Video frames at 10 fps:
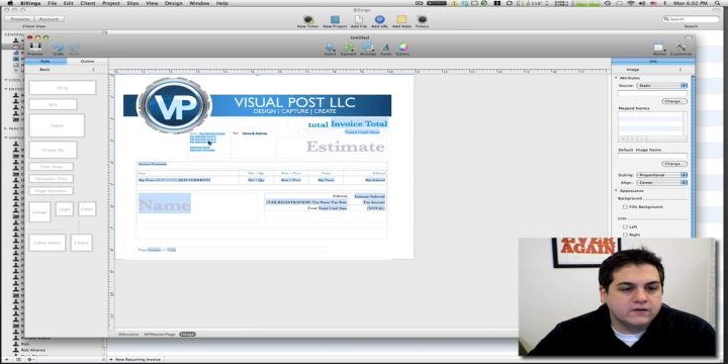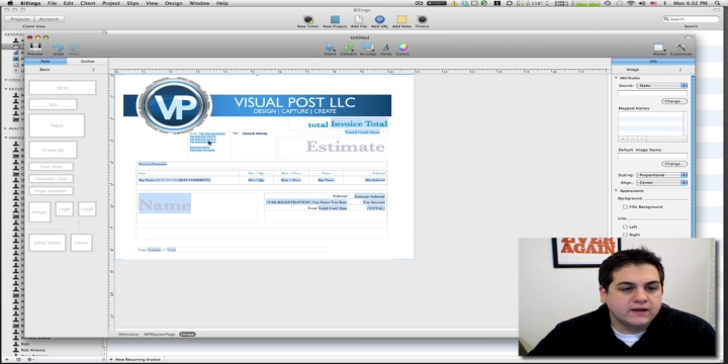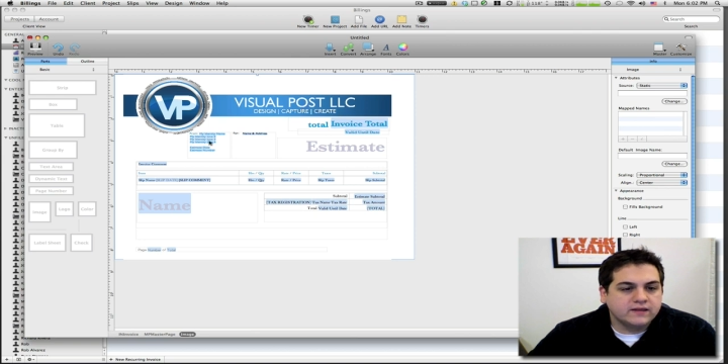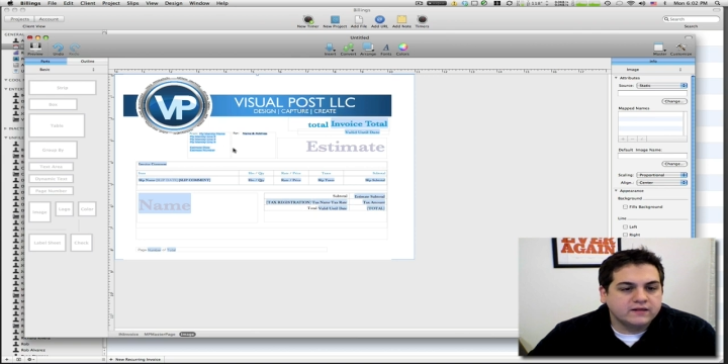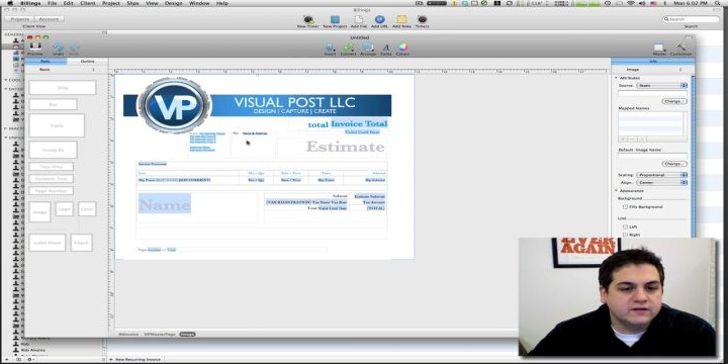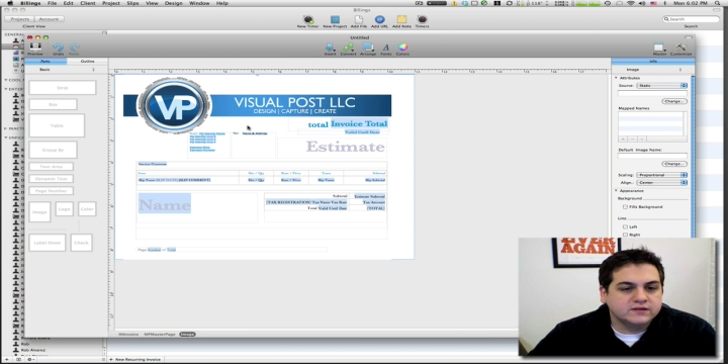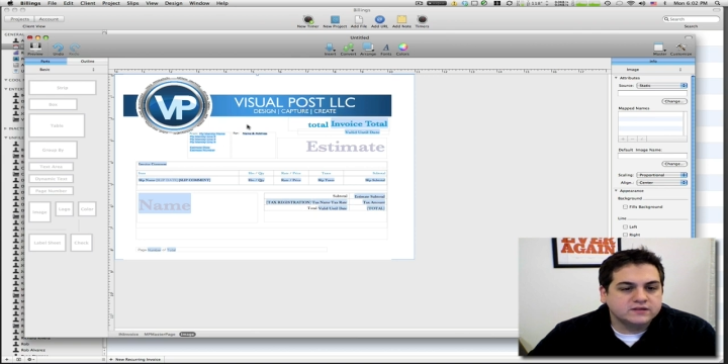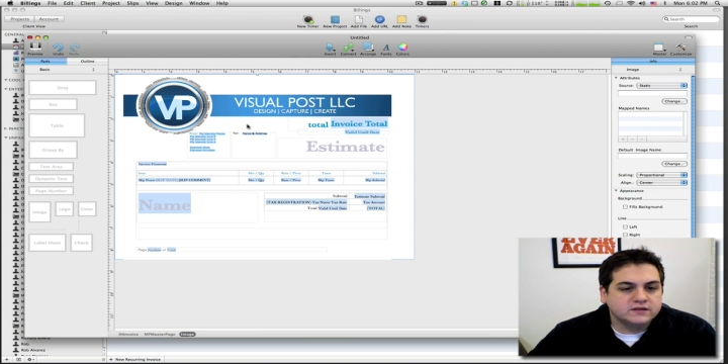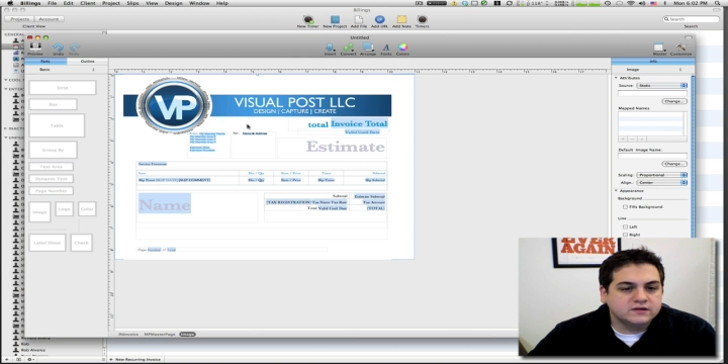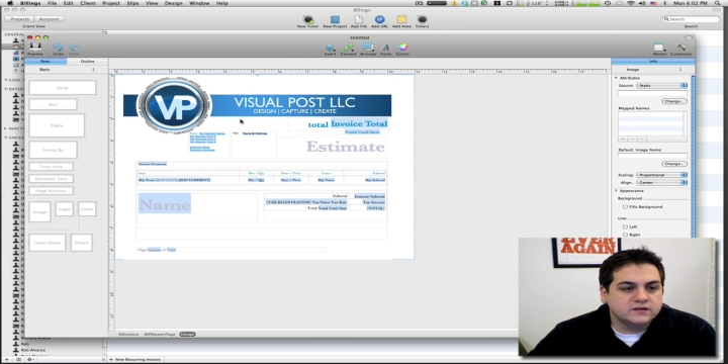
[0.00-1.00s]
okay, that looks
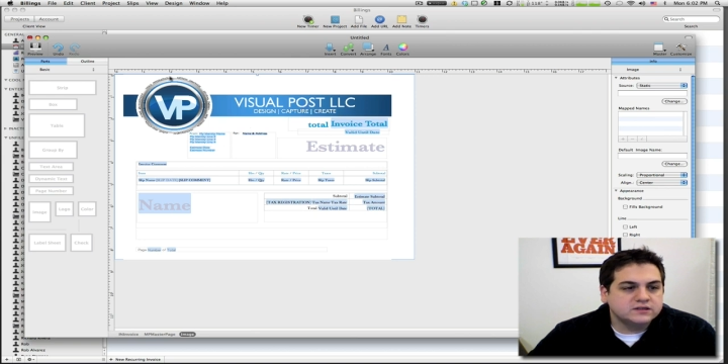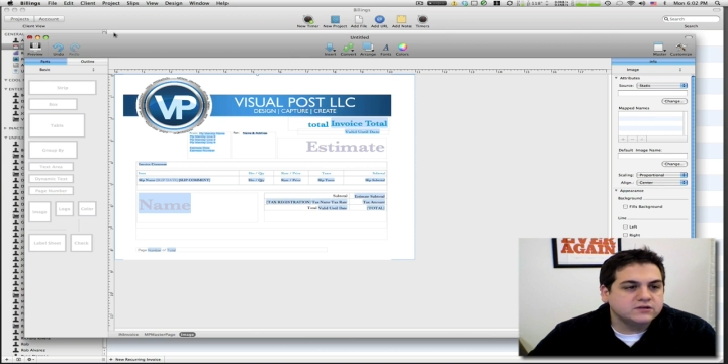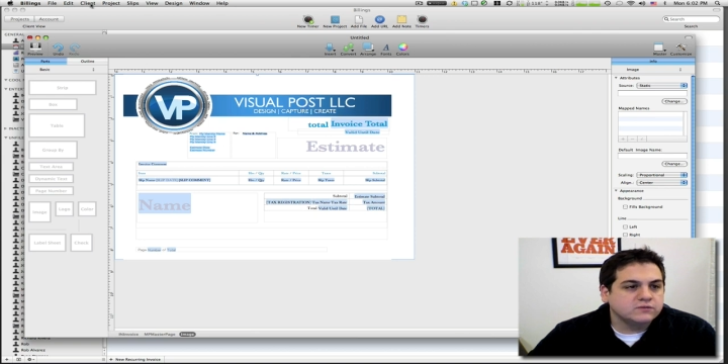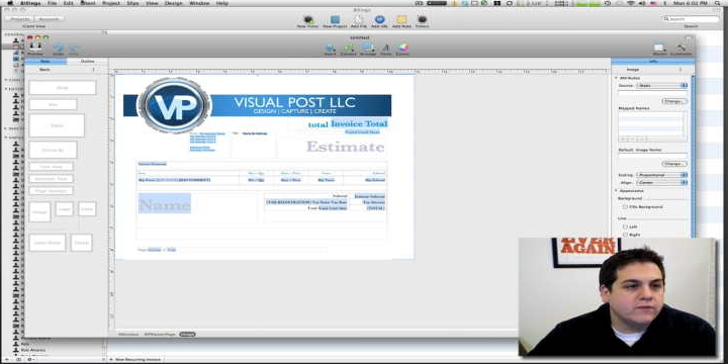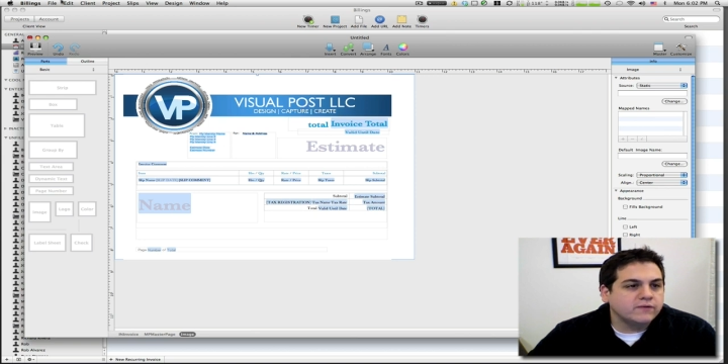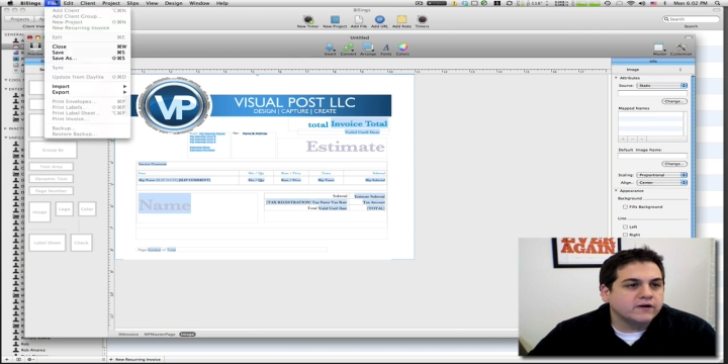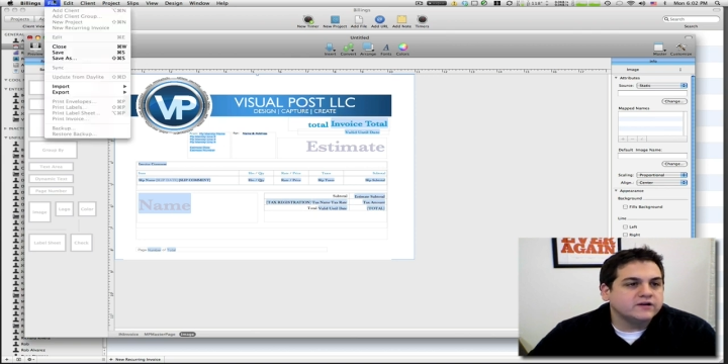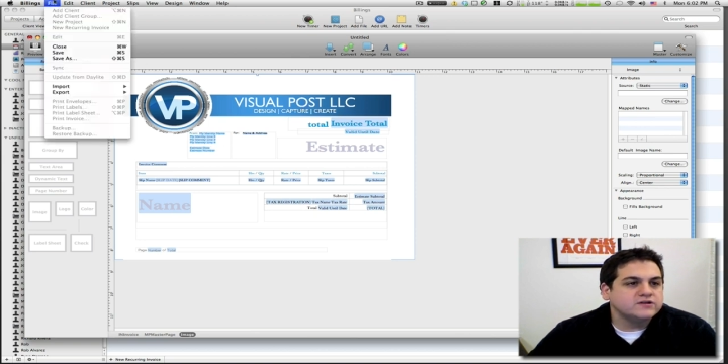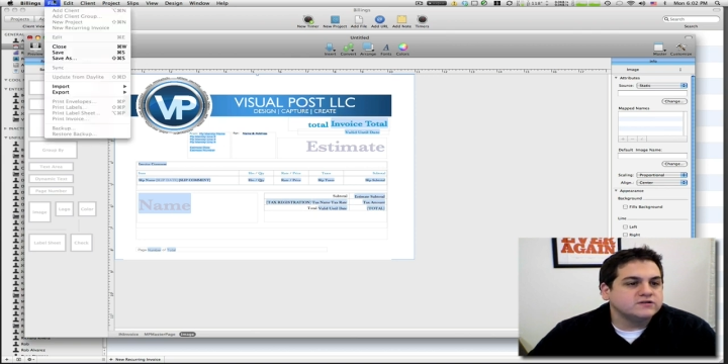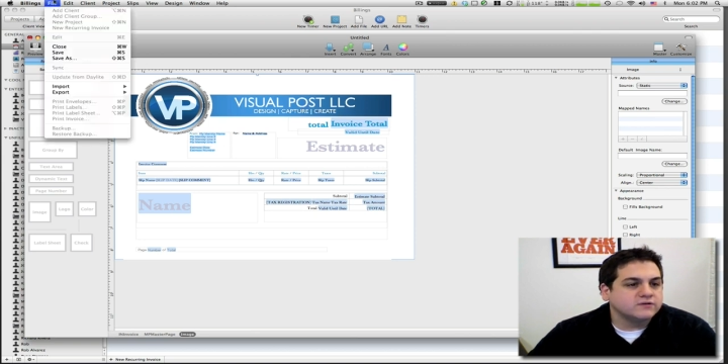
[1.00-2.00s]
good. So what we're going
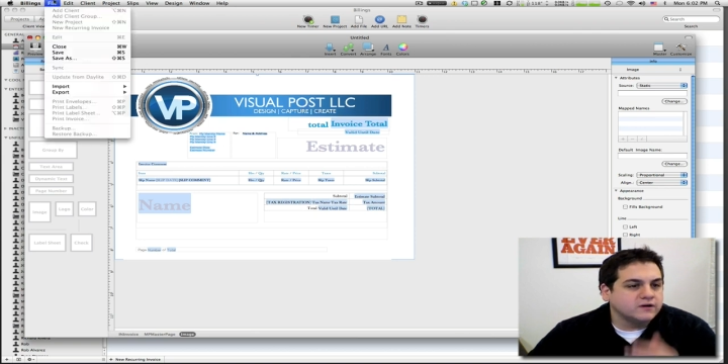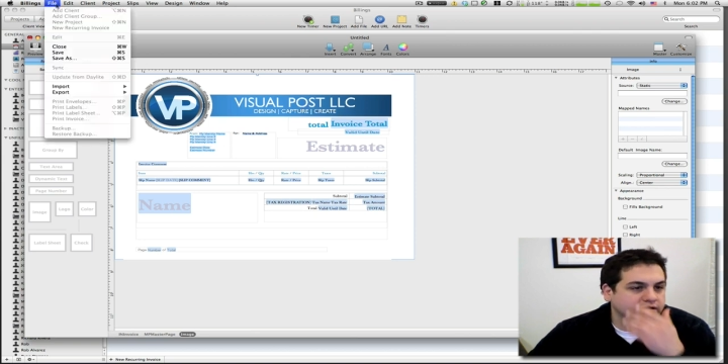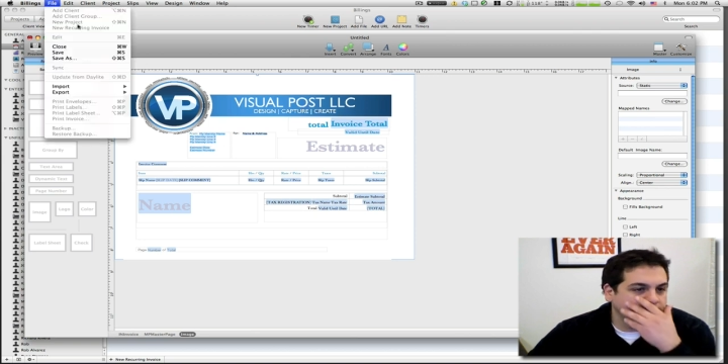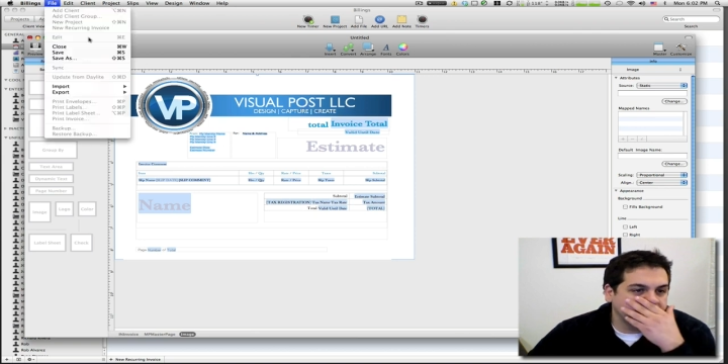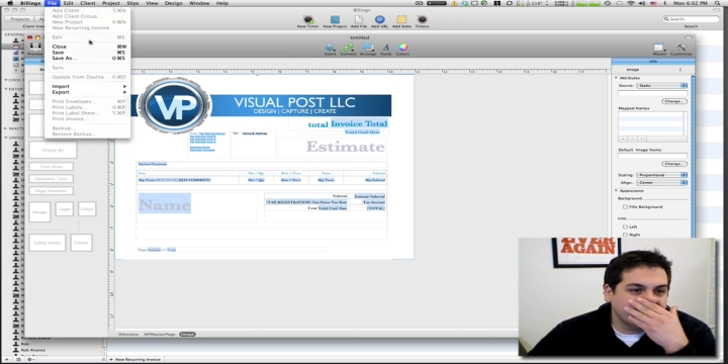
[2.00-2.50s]
to do is we're going to go